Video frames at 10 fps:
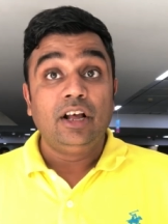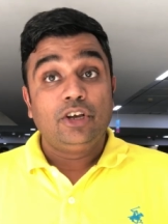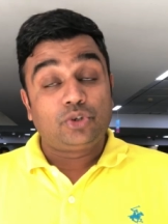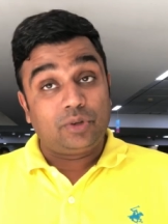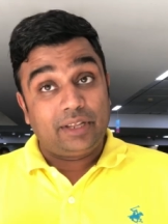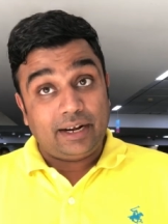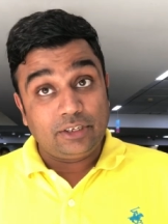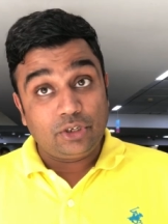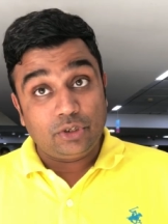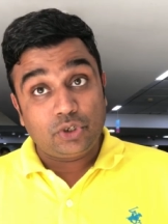So that
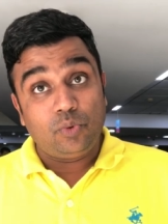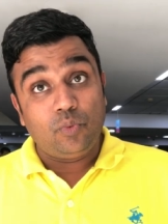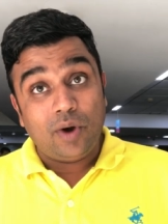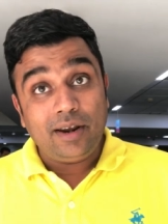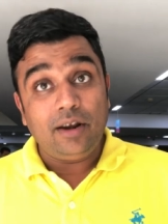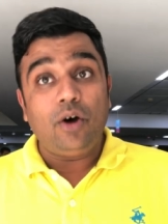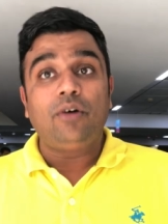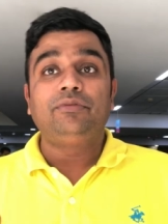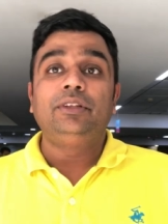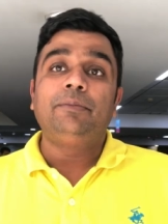is also one
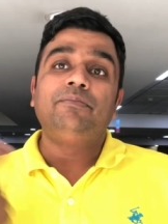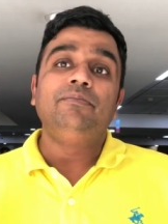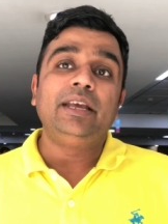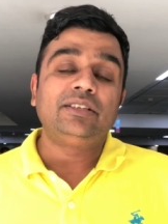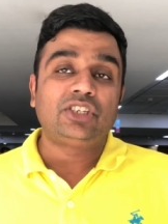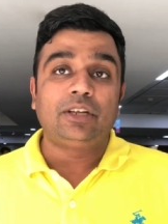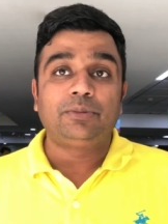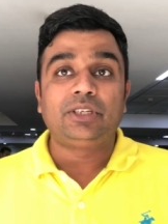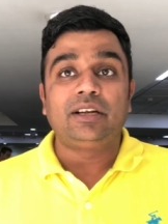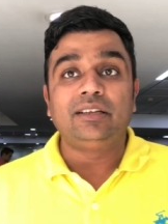of the main
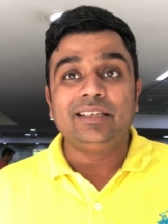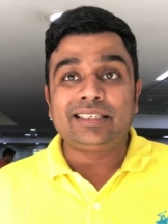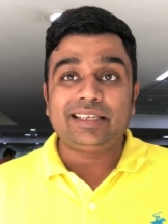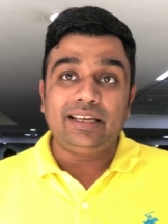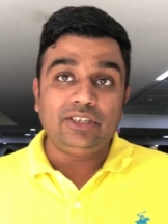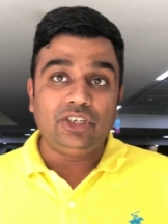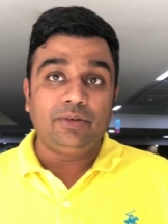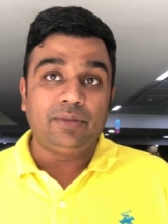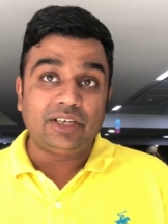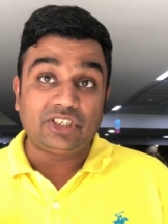steps that this
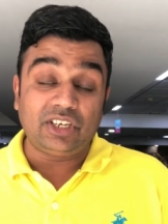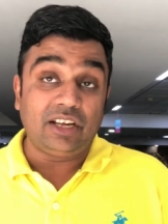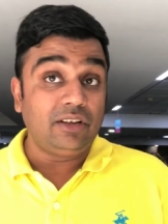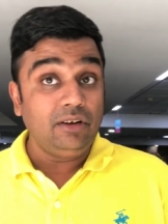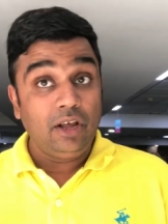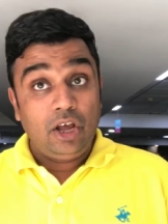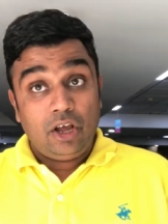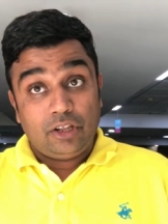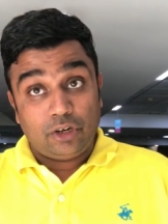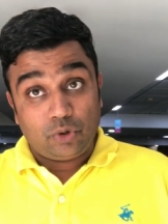AGM has taken.
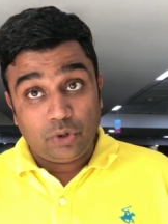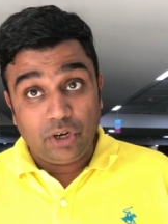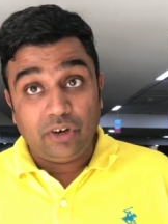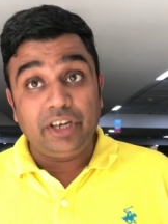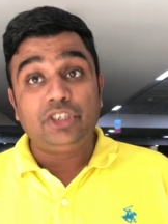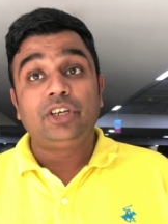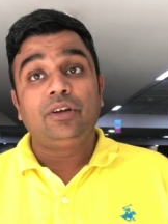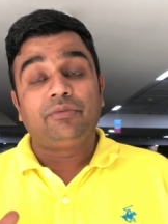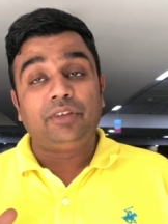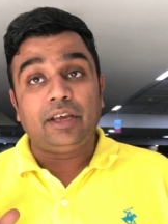The total rejig
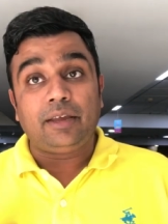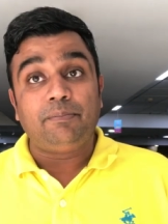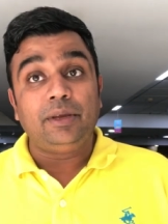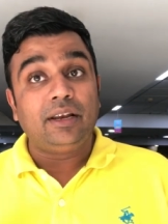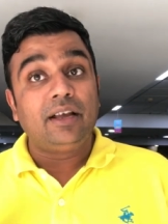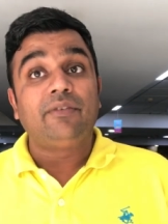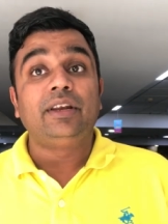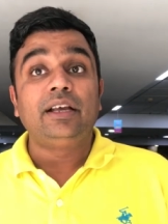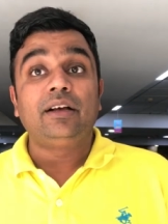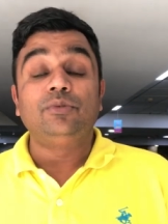of the IPL
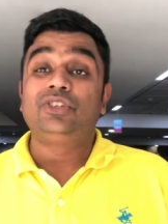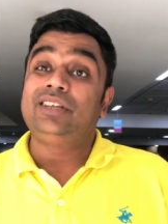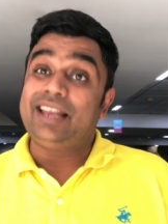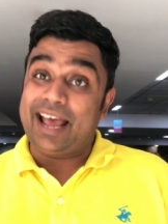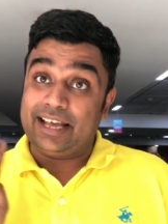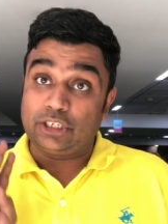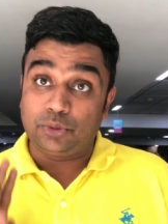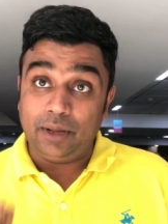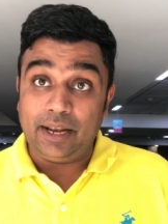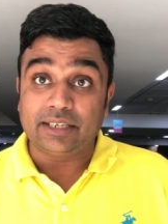Governing Council as
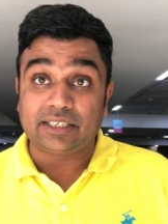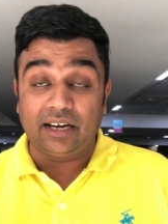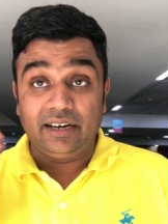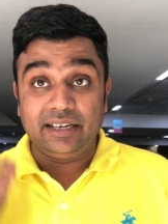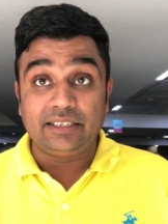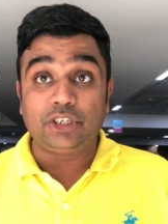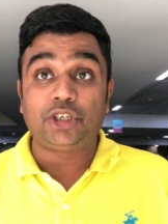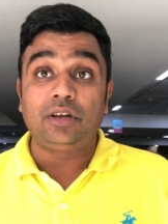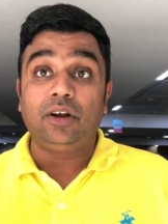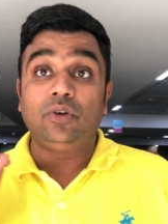well as a
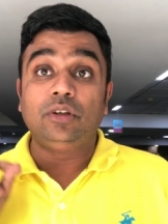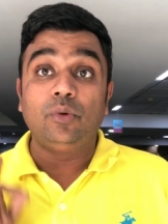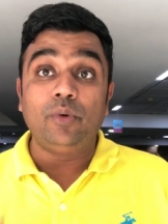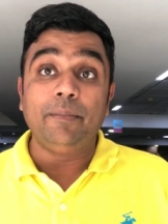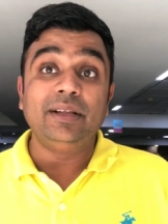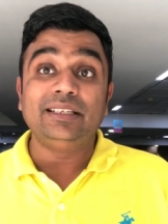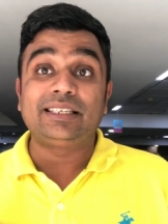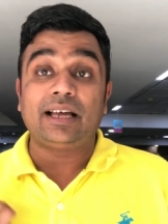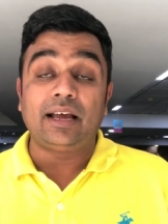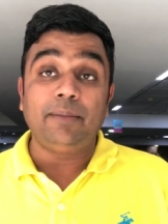decision on the
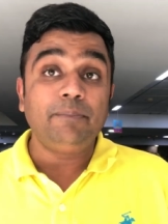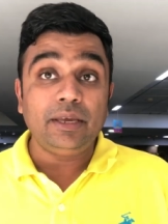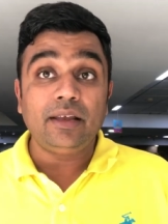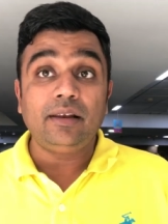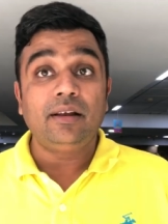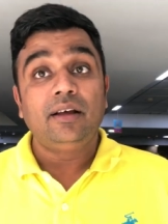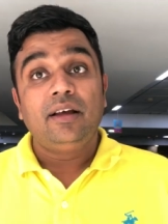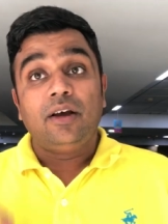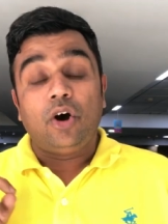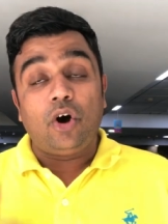Women's IPL
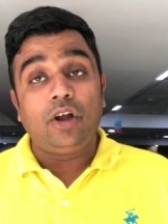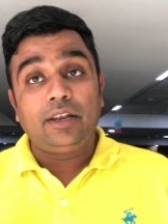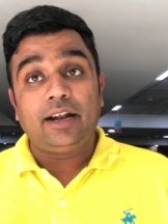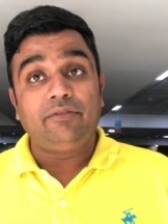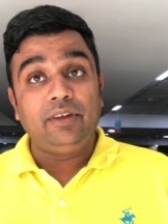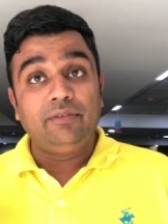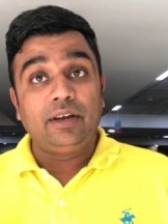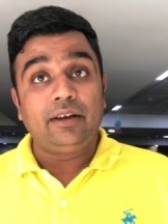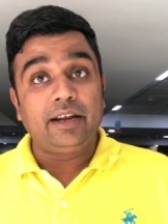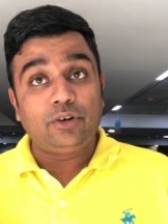all that we
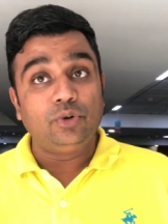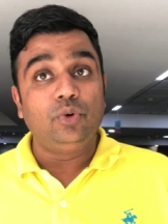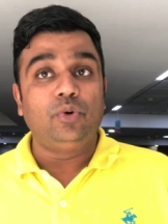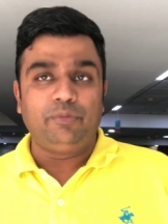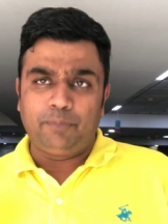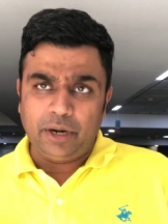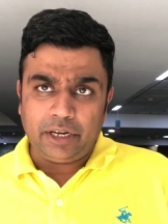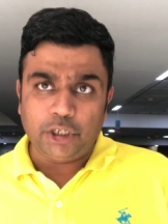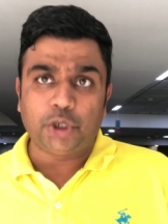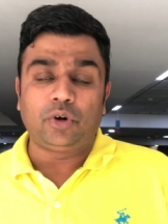will get to know
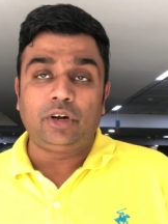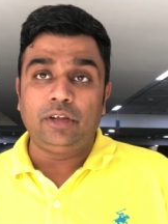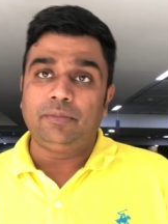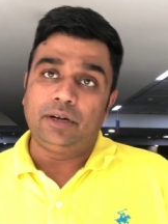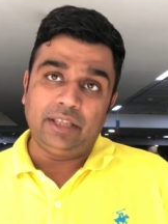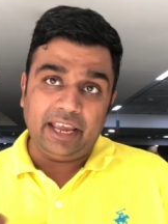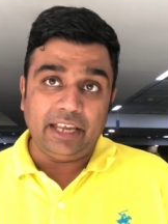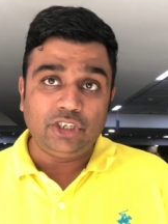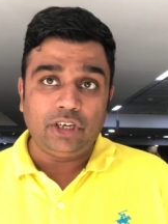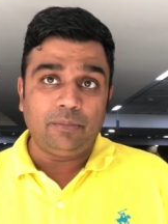pretty shortly but the
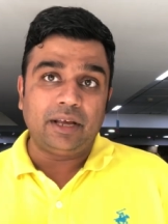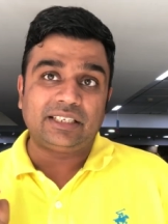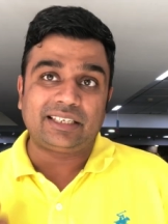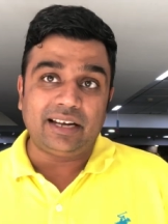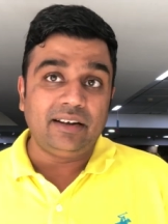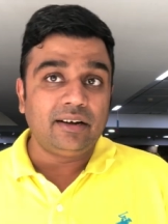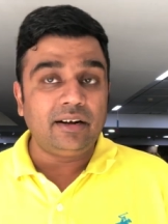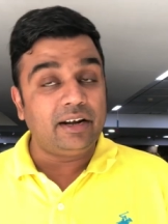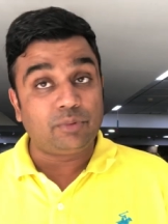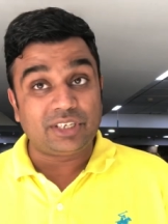AGM has
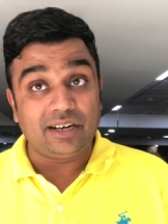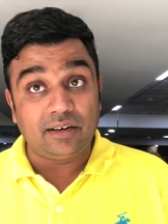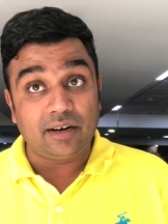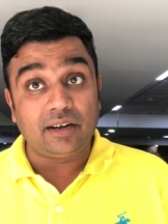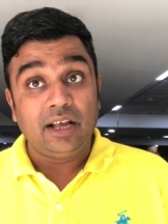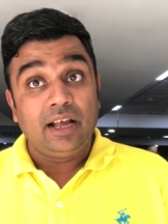ended it was held at